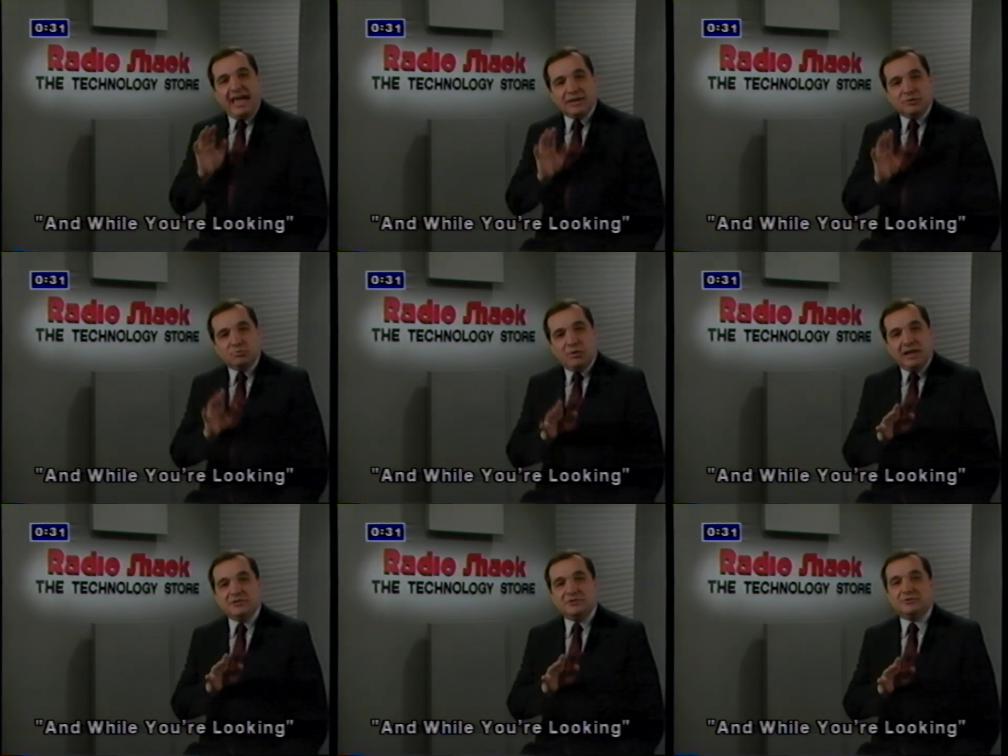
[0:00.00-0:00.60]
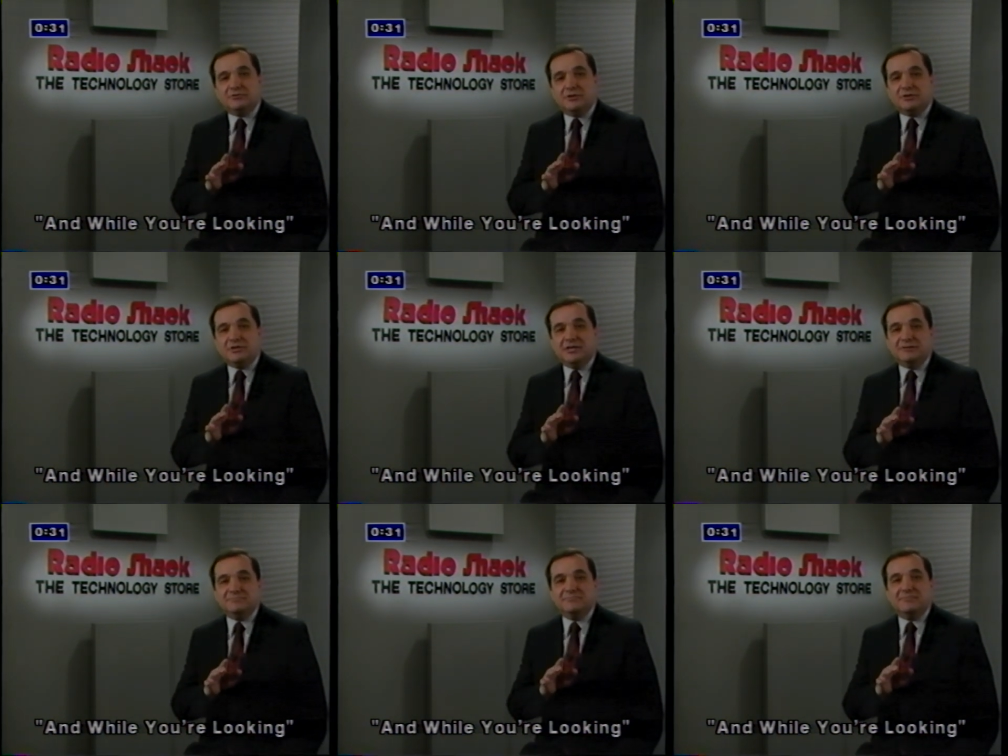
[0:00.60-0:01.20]
And while you're
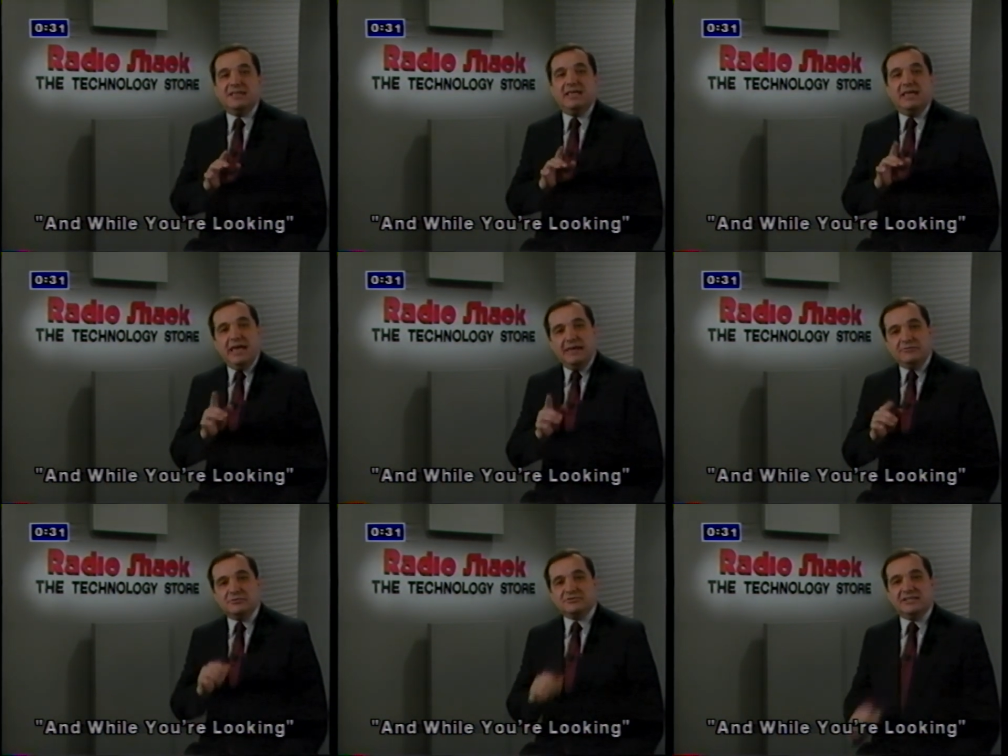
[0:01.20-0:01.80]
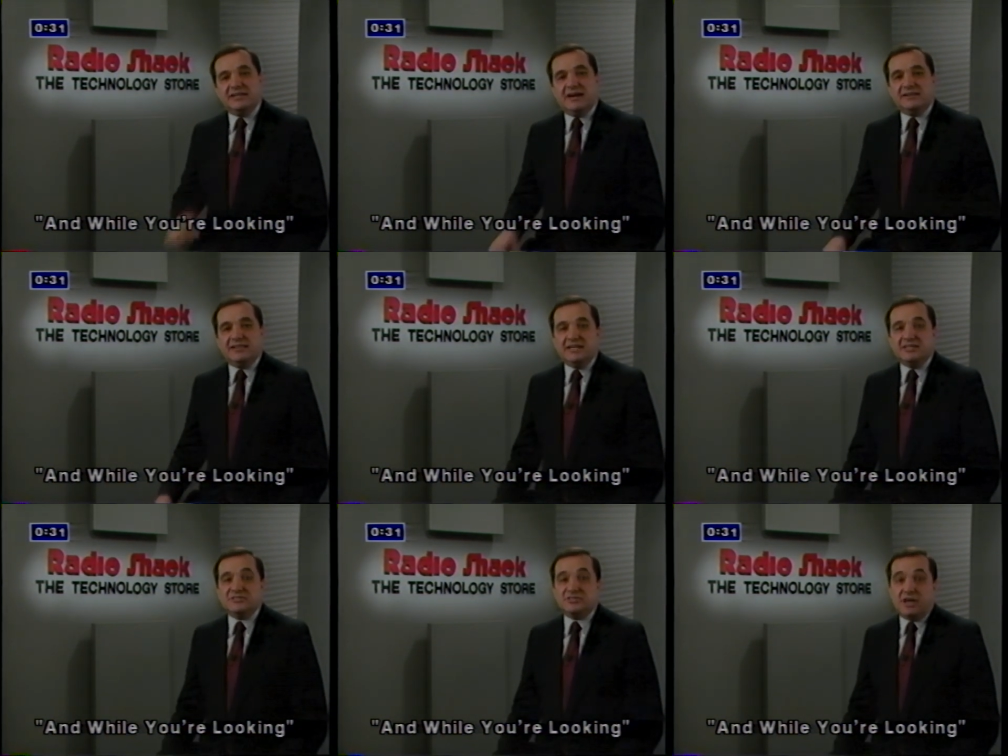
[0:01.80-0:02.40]
looking, have you seen our
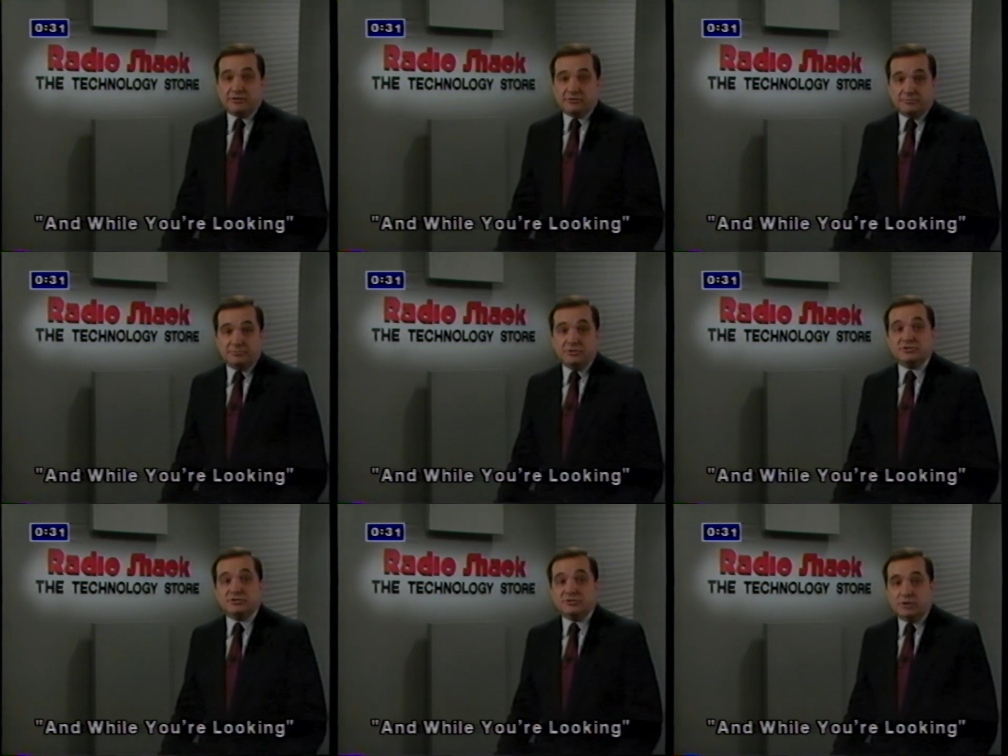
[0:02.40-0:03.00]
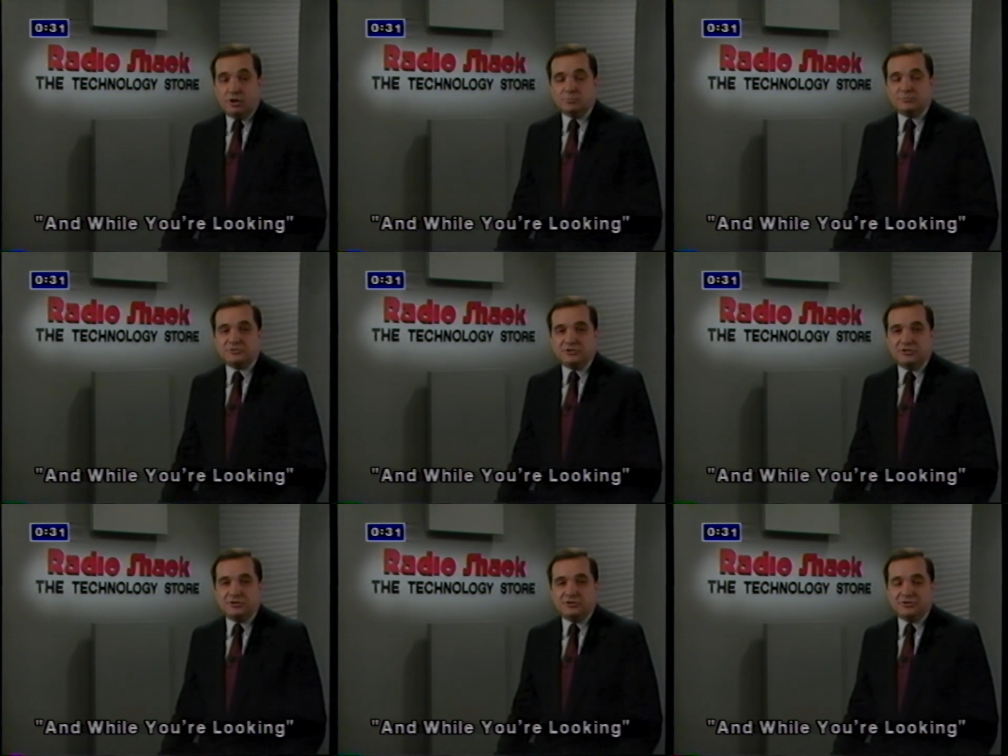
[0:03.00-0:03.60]
latest contribution to home
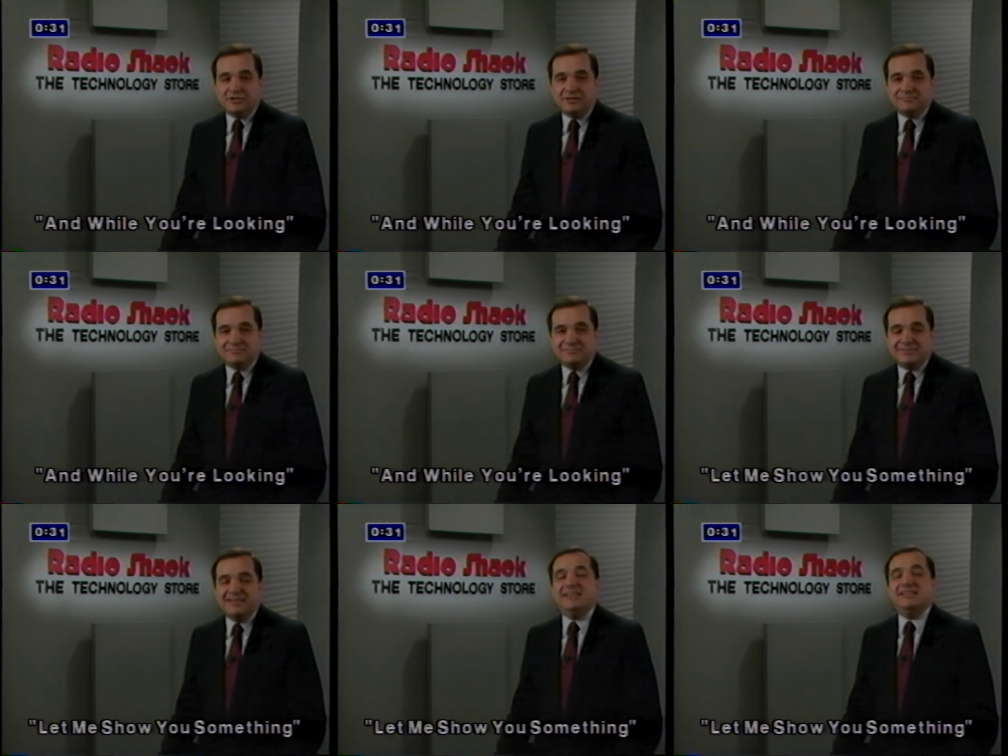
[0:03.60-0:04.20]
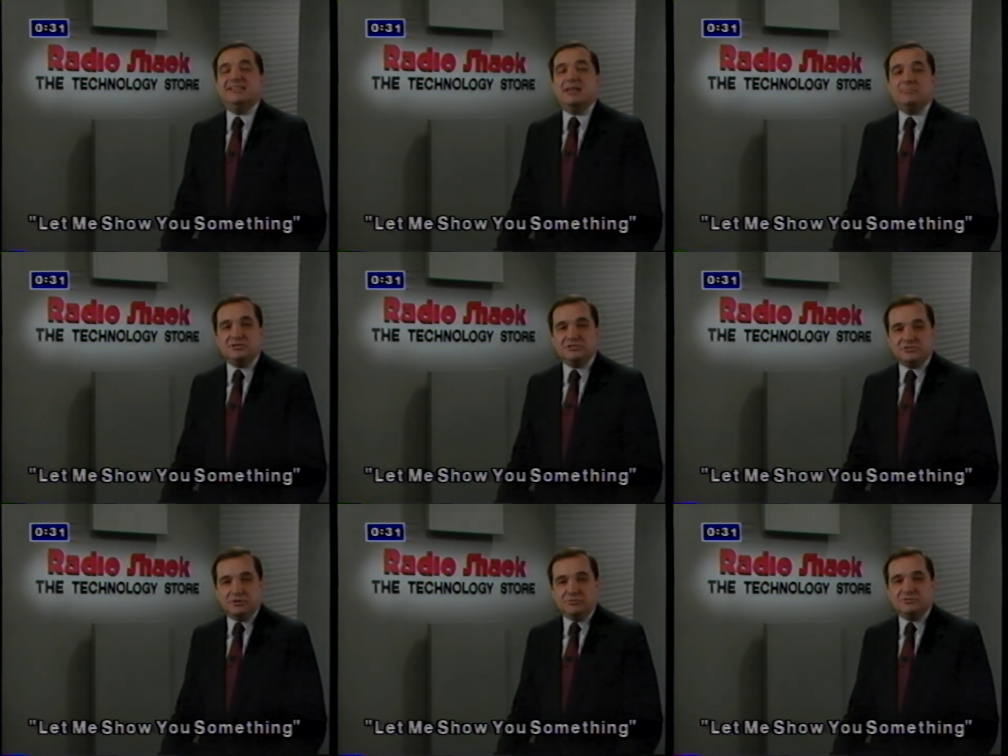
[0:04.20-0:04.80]
security? Let
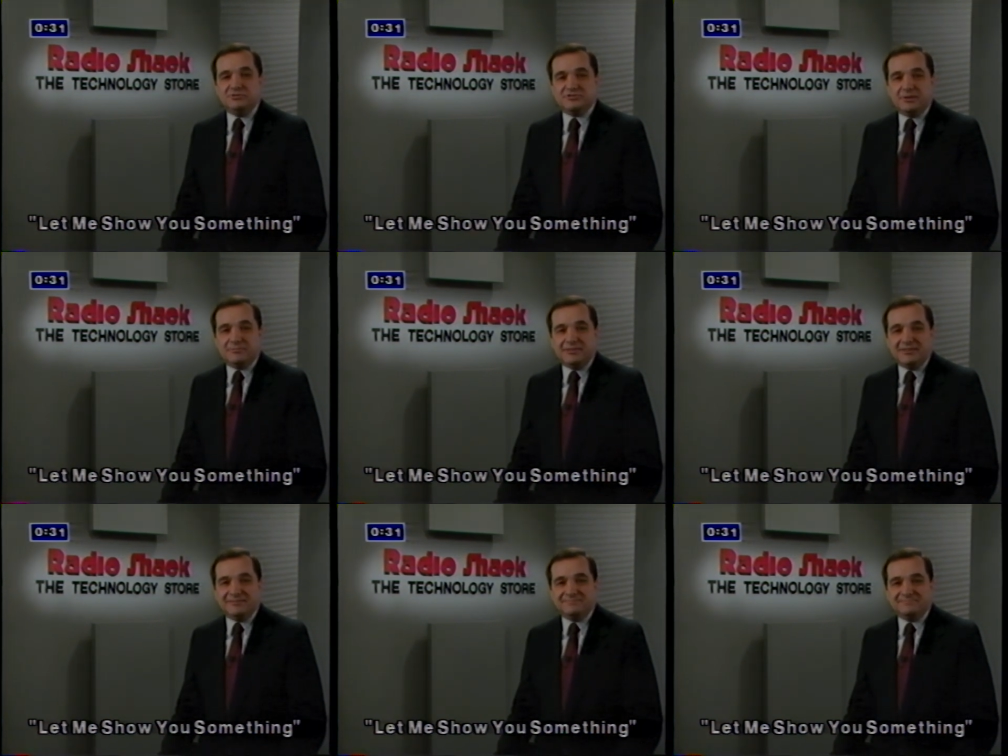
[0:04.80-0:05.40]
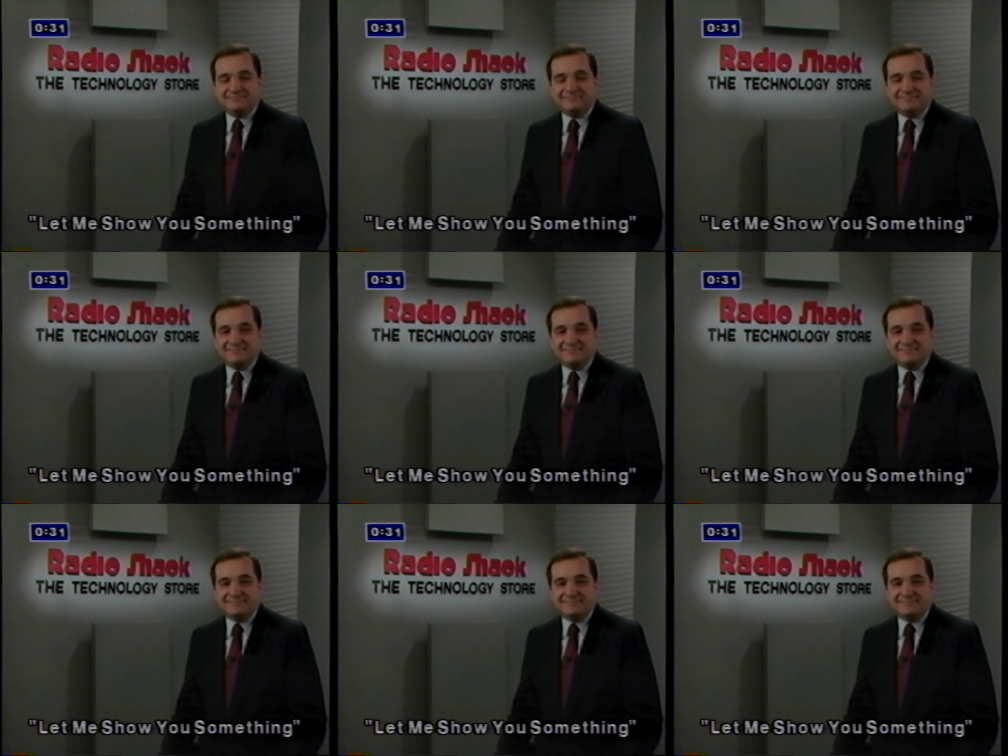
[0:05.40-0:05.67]
me show you something.